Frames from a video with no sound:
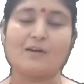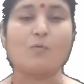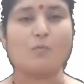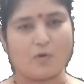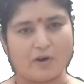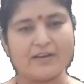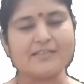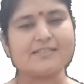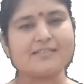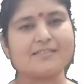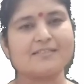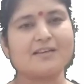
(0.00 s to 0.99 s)

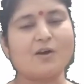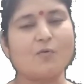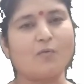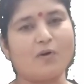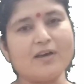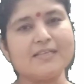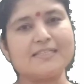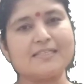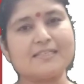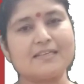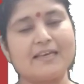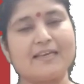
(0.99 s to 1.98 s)

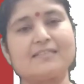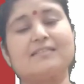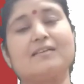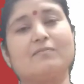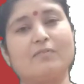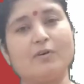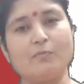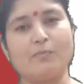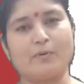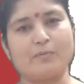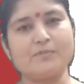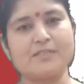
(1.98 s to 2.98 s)
Voice is the verb
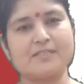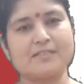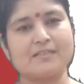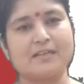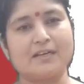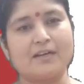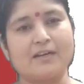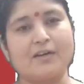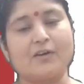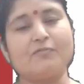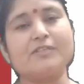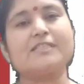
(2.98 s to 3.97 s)
forms
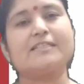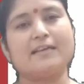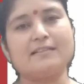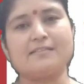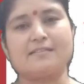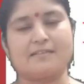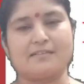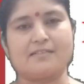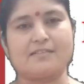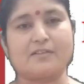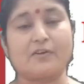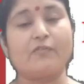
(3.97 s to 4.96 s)
which tells
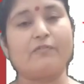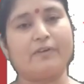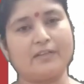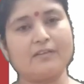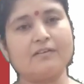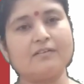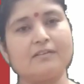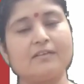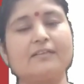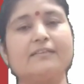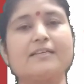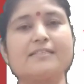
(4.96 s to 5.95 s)
us whether
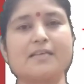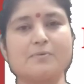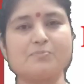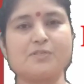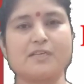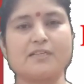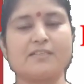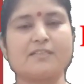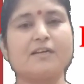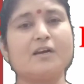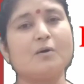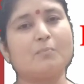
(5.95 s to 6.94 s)
the subject
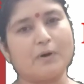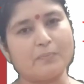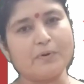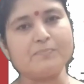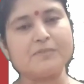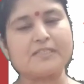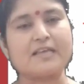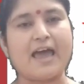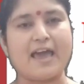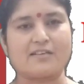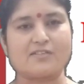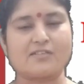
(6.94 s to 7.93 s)
performs the
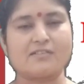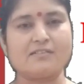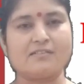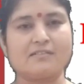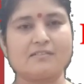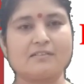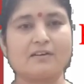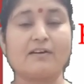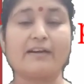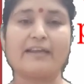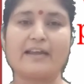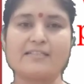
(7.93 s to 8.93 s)
action
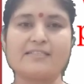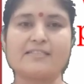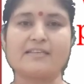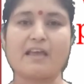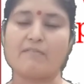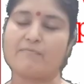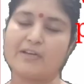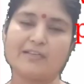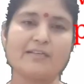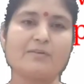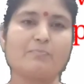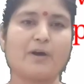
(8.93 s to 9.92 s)
or gets
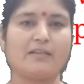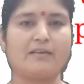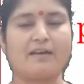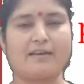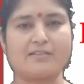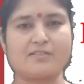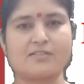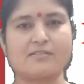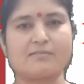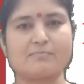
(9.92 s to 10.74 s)
affected by the action.